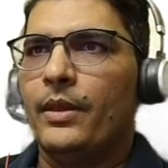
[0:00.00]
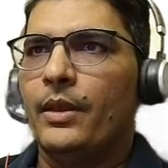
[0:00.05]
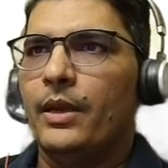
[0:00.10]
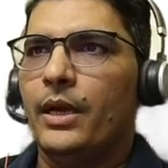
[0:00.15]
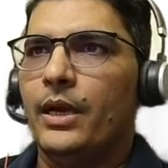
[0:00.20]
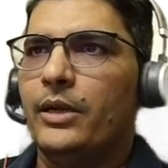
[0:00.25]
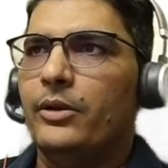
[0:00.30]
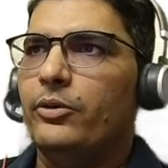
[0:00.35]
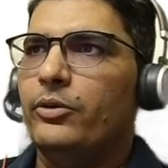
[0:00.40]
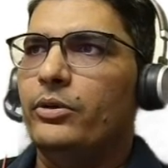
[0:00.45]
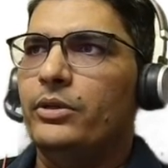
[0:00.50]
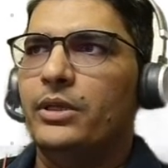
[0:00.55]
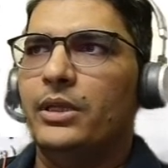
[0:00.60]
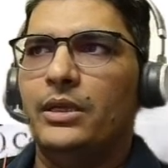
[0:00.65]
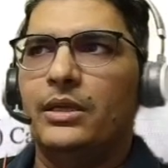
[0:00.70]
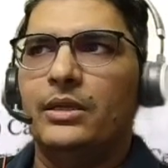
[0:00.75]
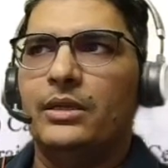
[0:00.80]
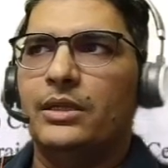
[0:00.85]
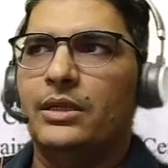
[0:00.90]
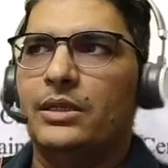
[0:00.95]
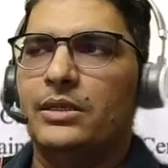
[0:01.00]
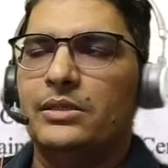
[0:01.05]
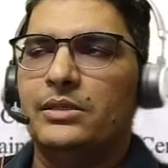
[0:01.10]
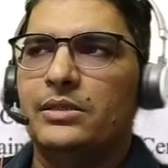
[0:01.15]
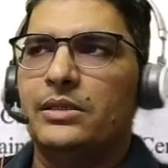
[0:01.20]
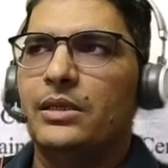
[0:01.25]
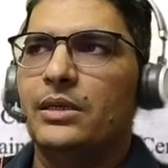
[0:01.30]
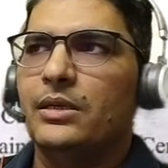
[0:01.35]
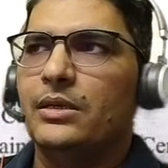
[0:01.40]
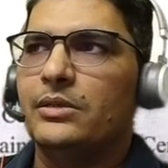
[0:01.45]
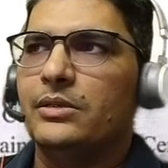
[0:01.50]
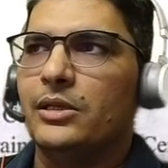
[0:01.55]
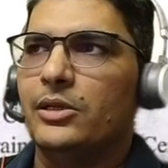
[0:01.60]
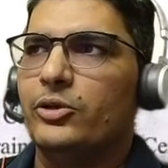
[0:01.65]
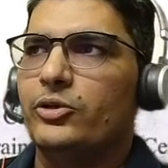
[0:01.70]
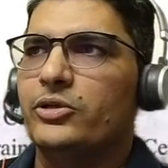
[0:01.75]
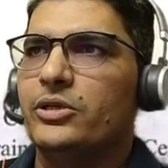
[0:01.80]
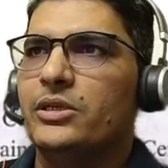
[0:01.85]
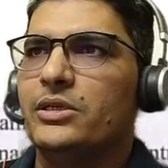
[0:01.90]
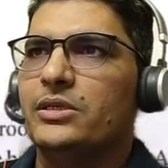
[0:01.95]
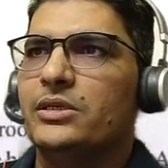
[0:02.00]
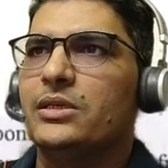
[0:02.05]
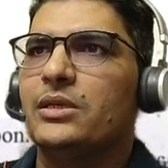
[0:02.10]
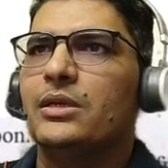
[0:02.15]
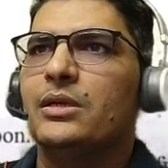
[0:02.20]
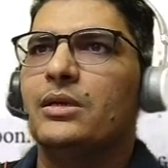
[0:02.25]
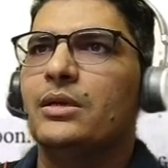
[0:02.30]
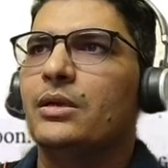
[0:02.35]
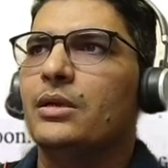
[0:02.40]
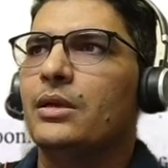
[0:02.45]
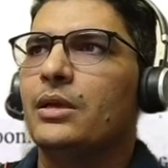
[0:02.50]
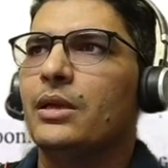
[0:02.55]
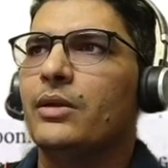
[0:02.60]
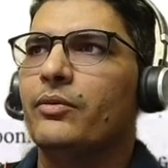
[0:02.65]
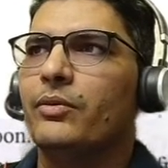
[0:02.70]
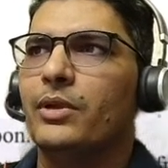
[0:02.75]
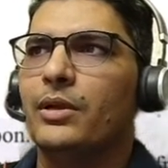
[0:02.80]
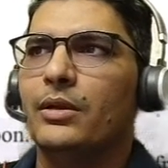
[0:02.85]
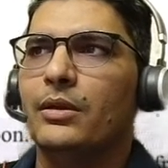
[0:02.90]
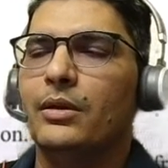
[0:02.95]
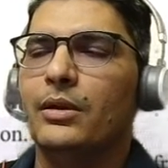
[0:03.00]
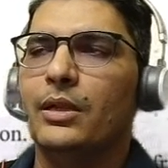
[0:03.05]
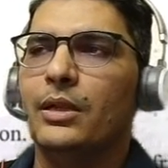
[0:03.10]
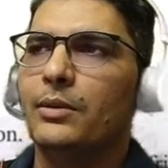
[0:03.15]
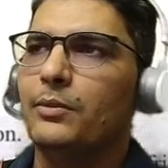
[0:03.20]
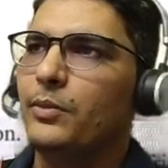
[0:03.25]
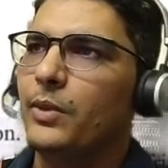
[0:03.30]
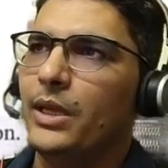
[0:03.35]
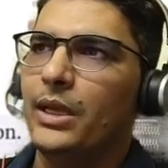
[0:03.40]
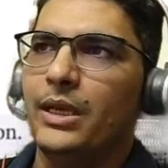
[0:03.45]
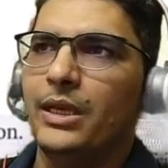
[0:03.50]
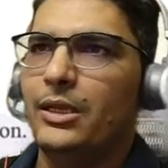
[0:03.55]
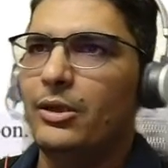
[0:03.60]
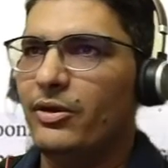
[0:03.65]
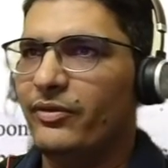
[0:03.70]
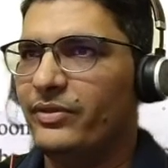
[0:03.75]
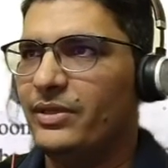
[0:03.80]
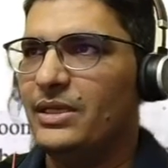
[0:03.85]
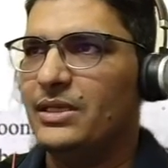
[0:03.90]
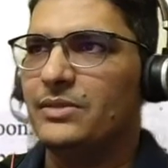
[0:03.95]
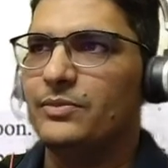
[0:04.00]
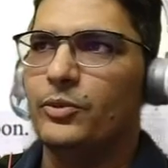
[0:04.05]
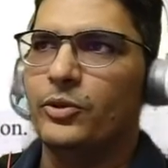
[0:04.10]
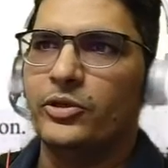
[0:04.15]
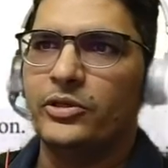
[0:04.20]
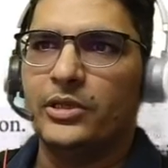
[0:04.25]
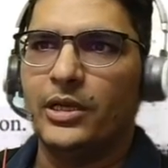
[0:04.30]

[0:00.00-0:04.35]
I don't think these solutions given in any of these books are